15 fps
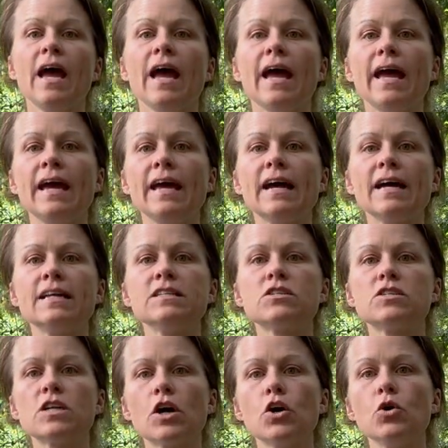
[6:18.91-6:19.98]
And
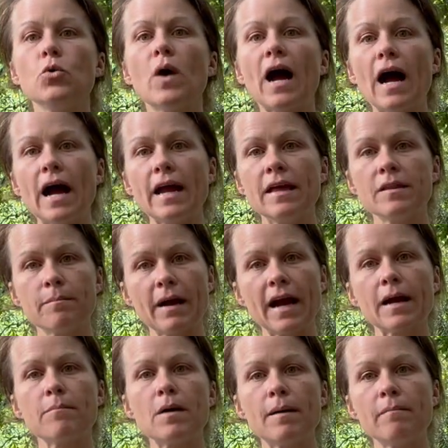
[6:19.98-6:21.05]
so, in the
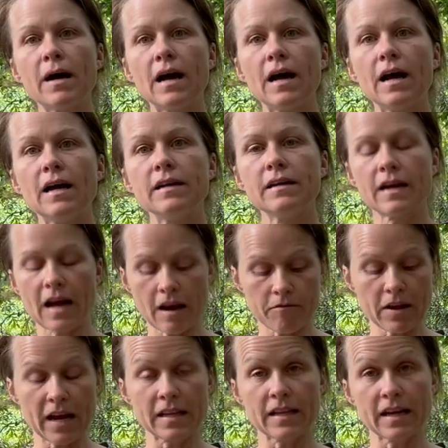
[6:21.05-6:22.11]
back of my mind, I've
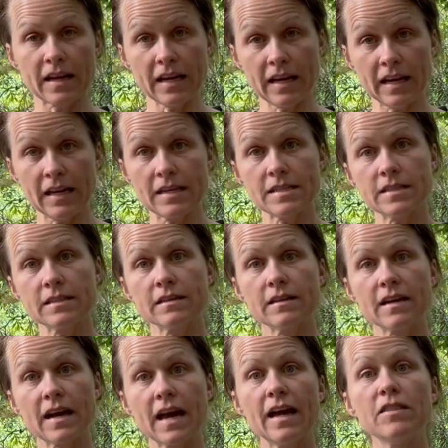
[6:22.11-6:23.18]
had the heat
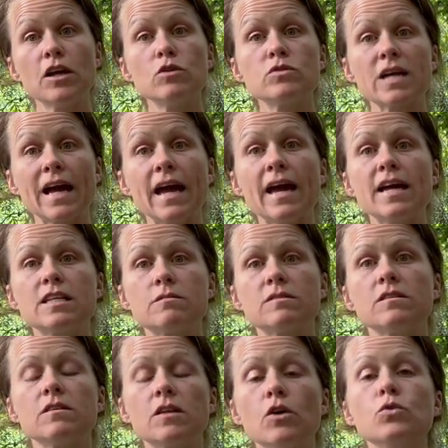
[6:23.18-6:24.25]
and those
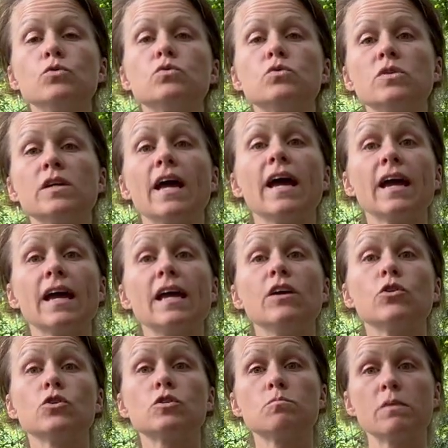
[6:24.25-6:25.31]
egg
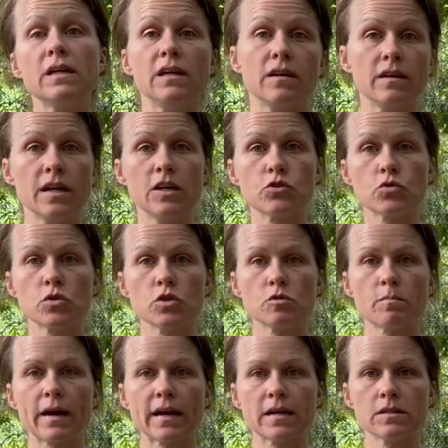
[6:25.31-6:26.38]
eaters being introduced
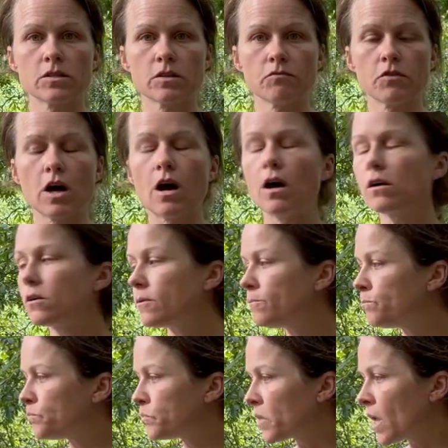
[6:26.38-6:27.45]
back into the flock.
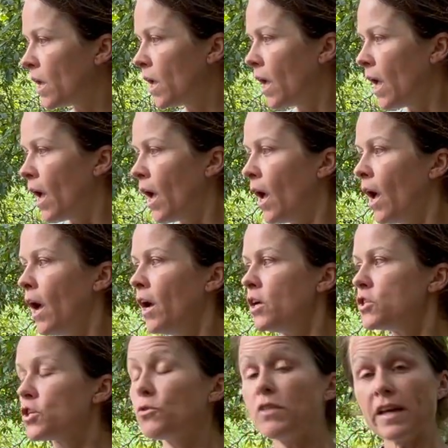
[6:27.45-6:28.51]

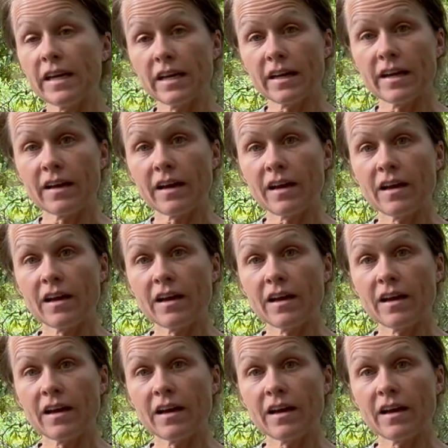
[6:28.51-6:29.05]
So then